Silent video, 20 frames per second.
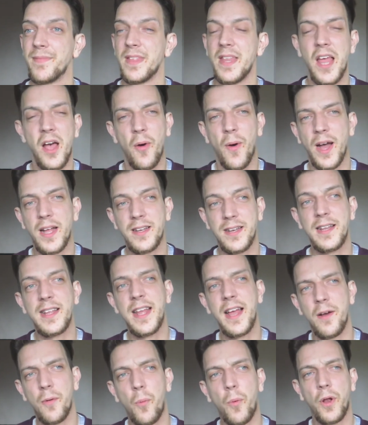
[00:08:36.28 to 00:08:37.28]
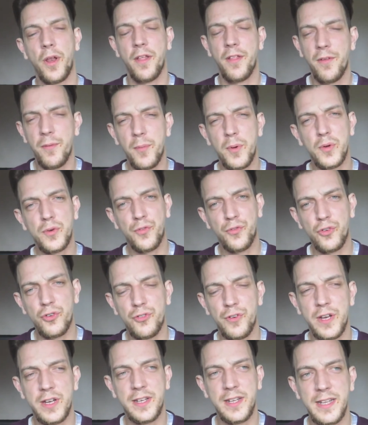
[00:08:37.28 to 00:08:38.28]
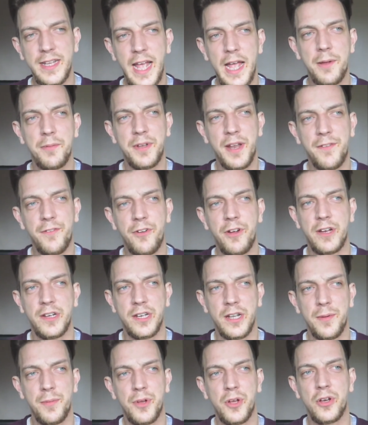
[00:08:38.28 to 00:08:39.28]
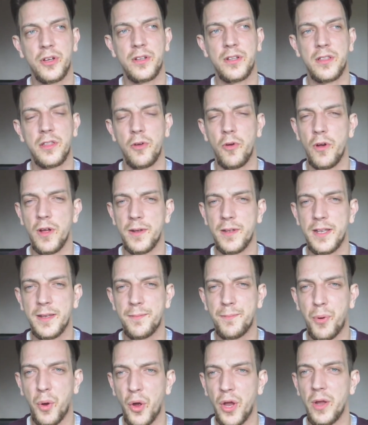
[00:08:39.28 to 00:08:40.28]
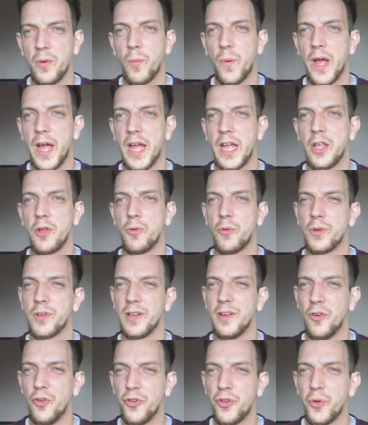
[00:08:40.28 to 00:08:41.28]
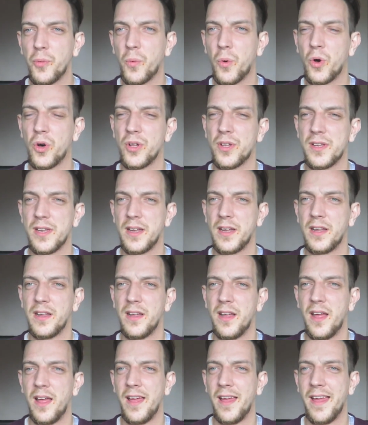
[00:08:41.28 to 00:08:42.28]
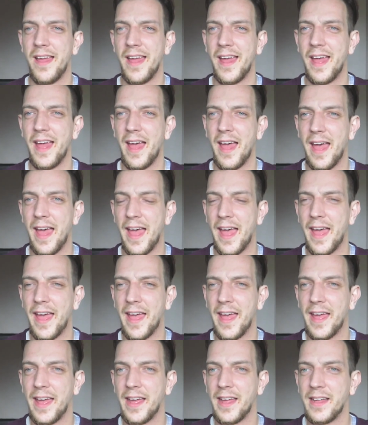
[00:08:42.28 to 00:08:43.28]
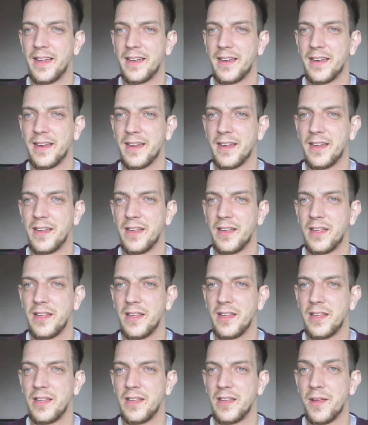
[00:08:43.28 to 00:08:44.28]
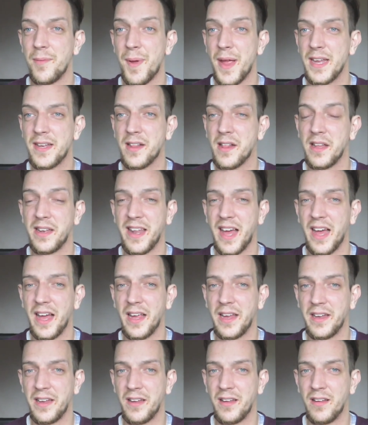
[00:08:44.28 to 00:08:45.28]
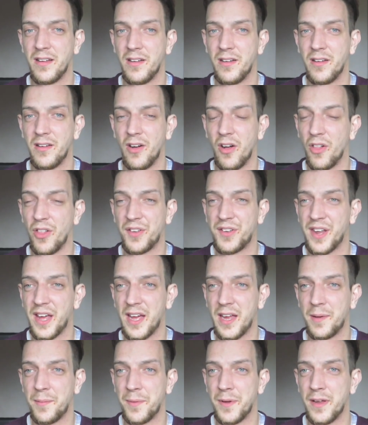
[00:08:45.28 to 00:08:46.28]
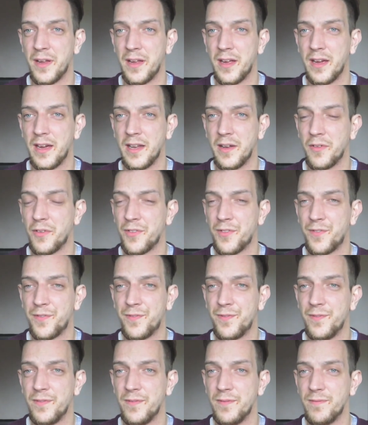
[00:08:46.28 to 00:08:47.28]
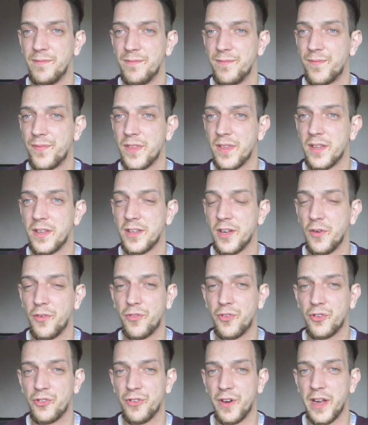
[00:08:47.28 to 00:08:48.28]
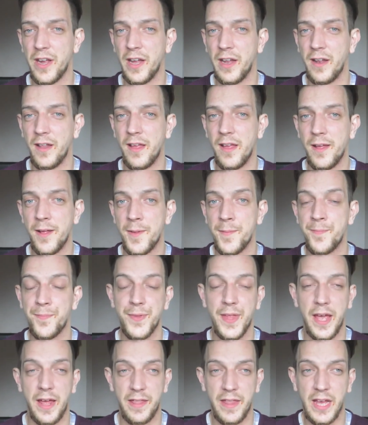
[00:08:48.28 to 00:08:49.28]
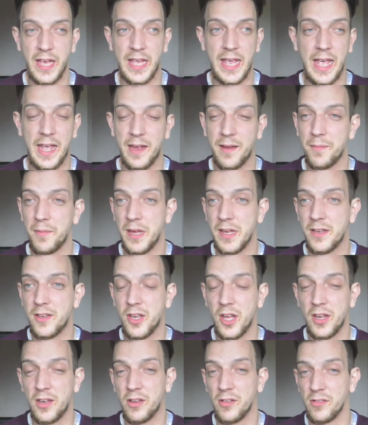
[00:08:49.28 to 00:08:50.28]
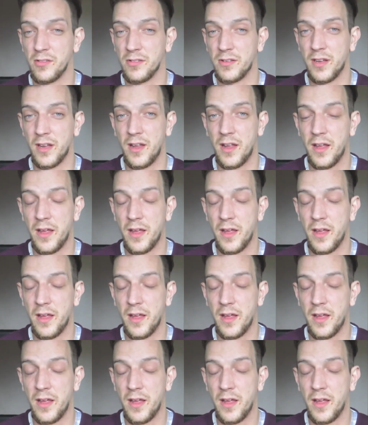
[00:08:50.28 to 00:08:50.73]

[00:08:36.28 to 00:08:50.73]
No, actually, yeah, one of the most frustrating games ever actually, because there was a point where you was underwater and you basically died all the time. It was so frustrating. And that game is Turtles.